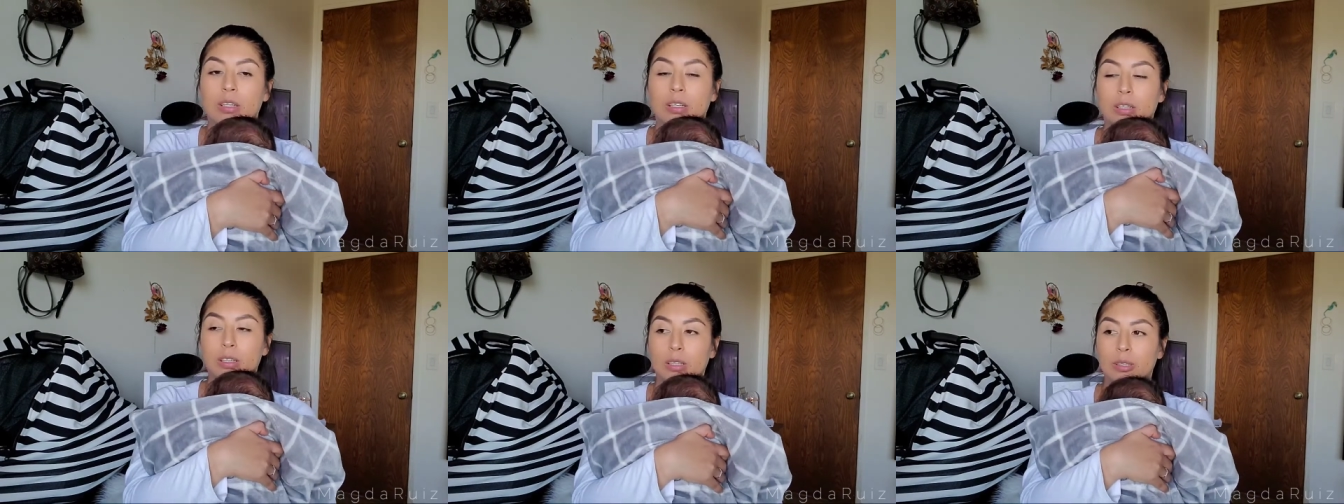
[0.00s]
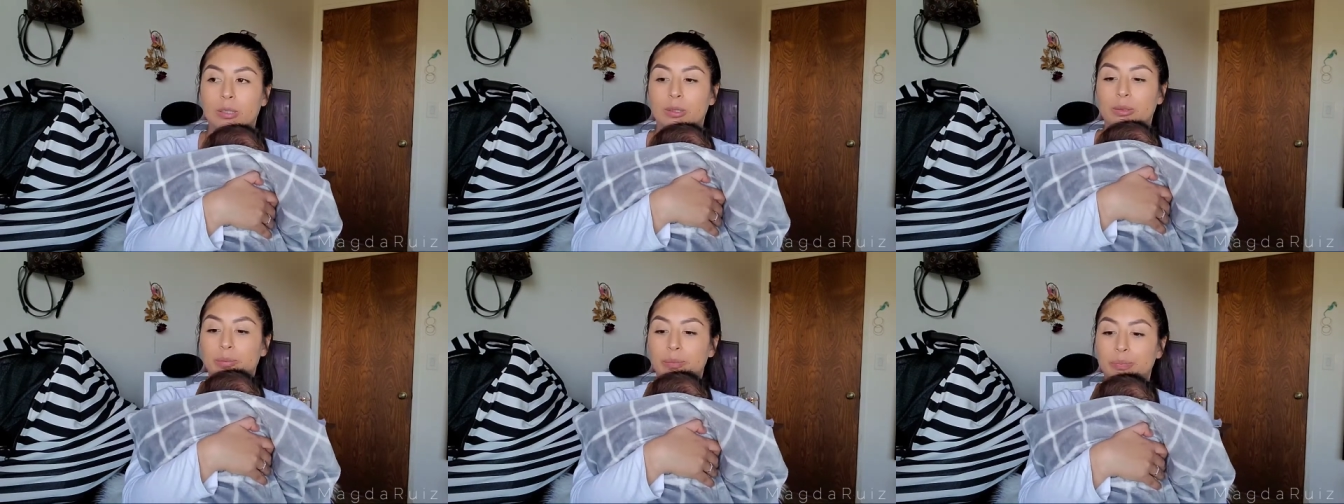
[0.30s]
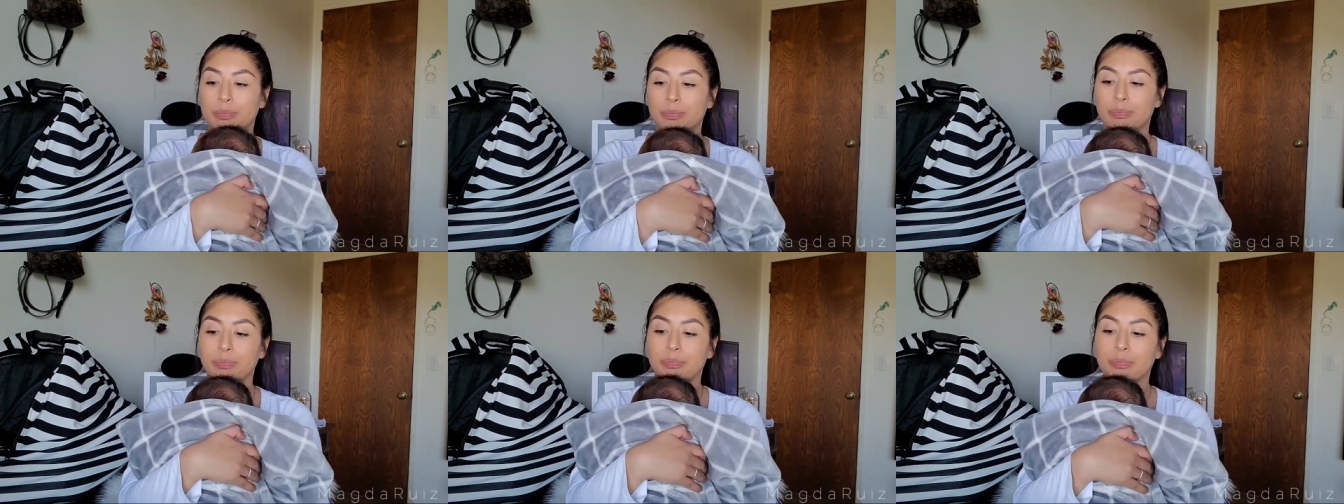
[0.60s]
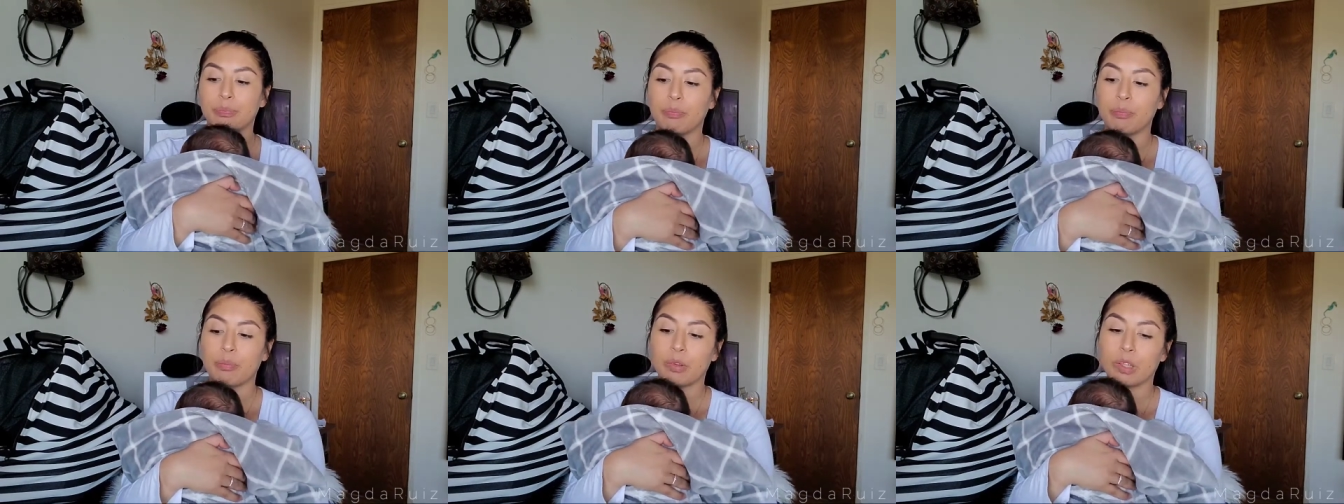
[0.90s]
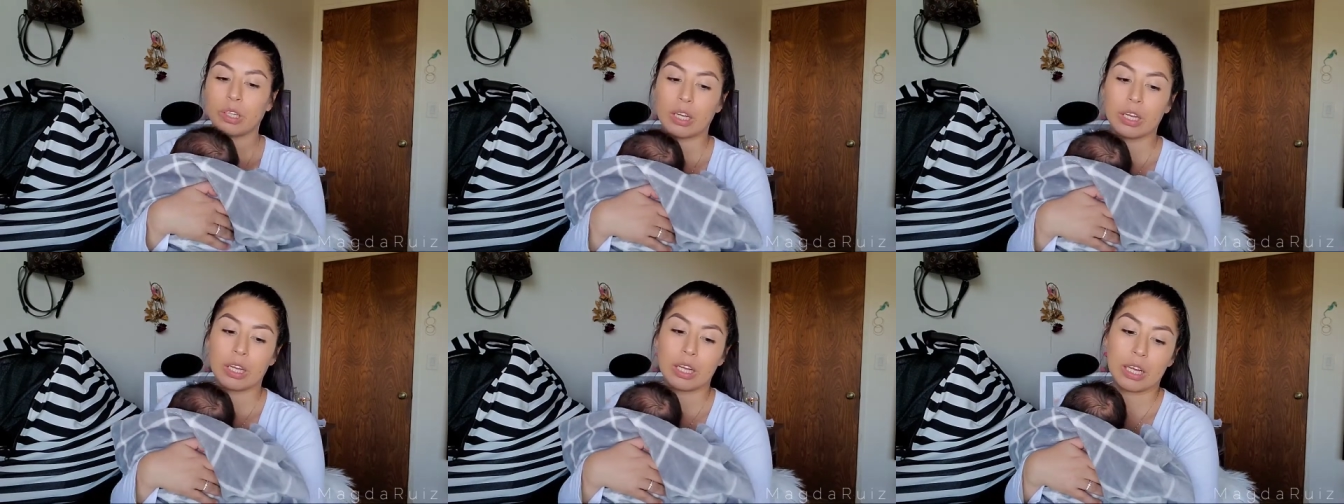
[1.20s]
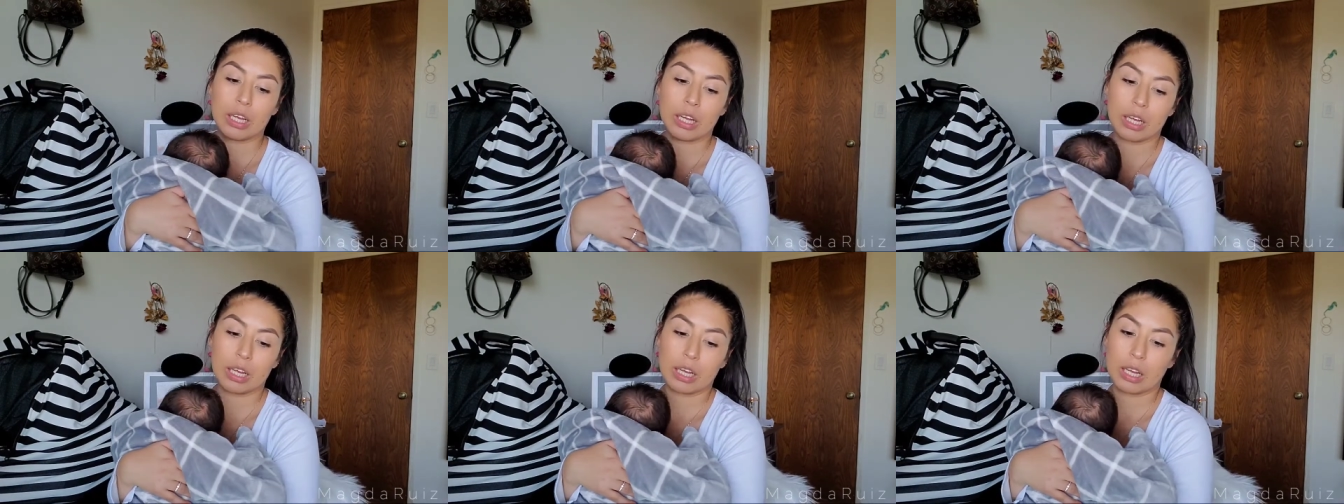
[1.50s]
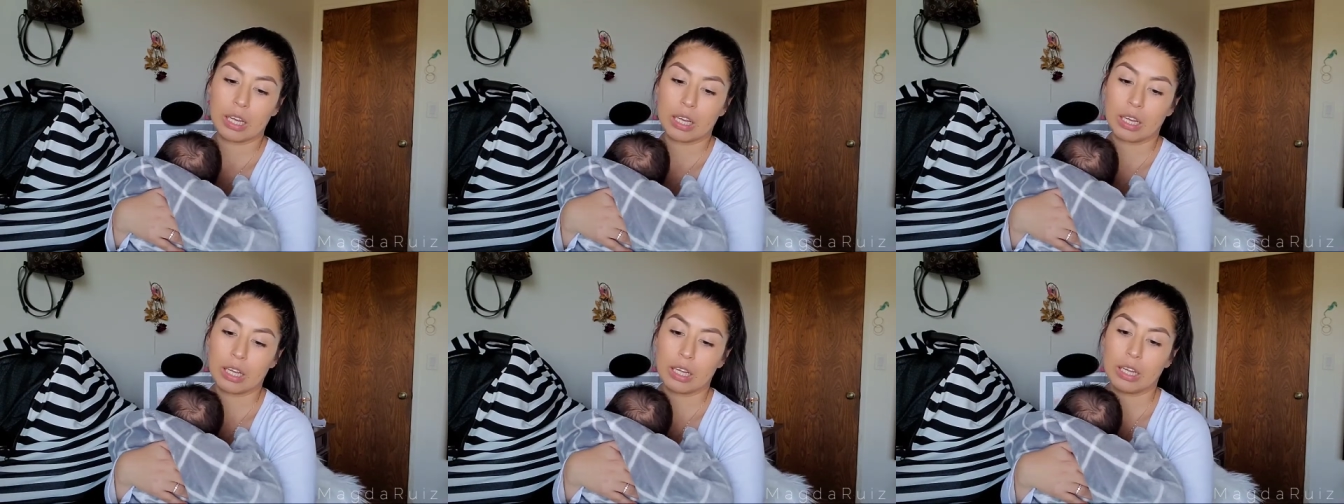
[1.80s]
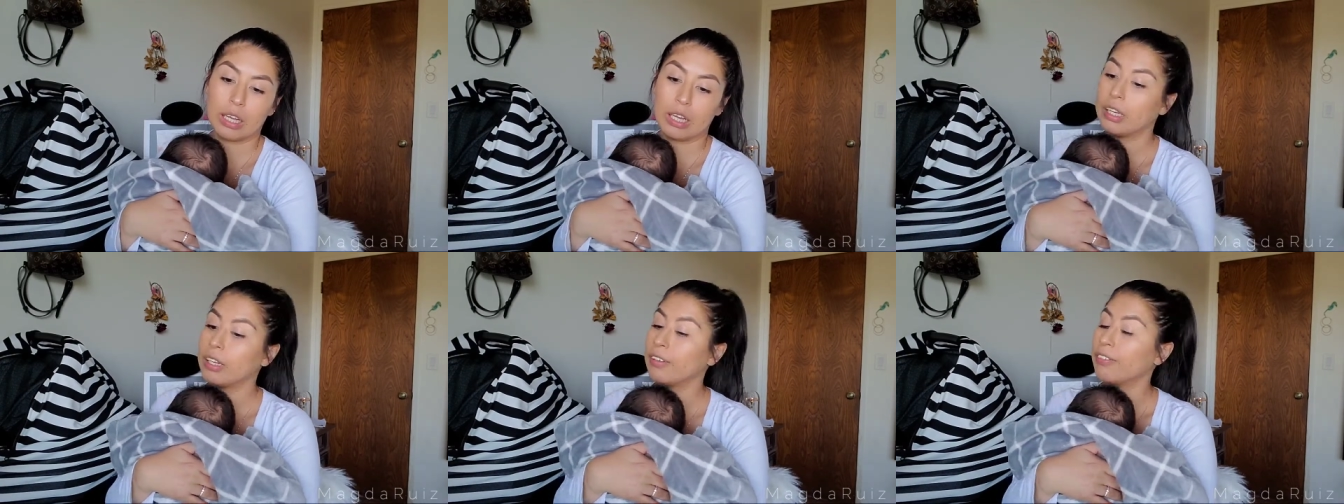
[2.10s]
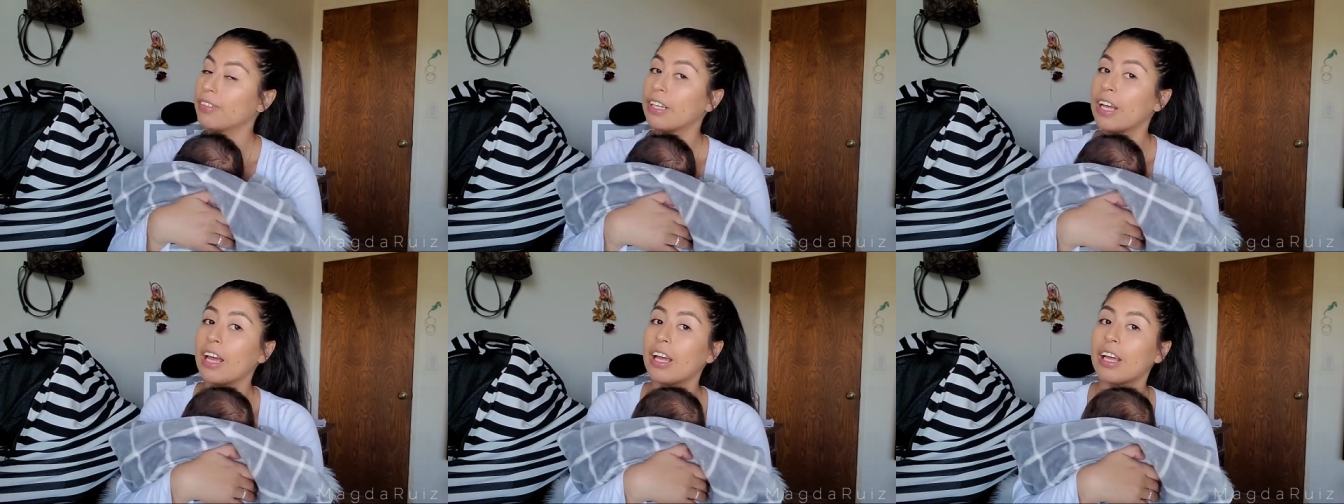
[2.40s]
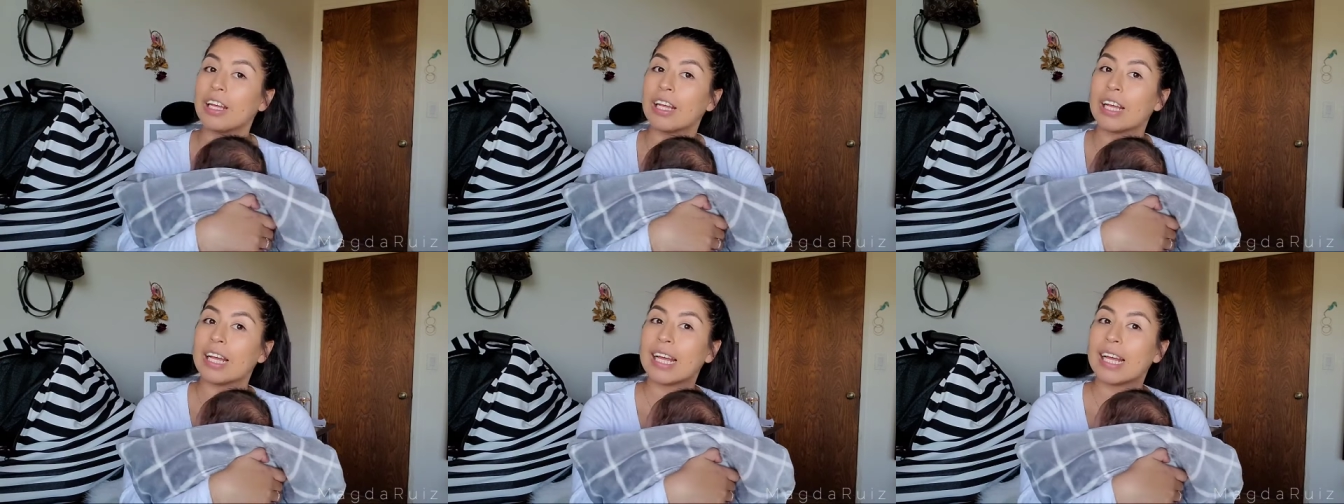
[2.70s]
Um, and if not,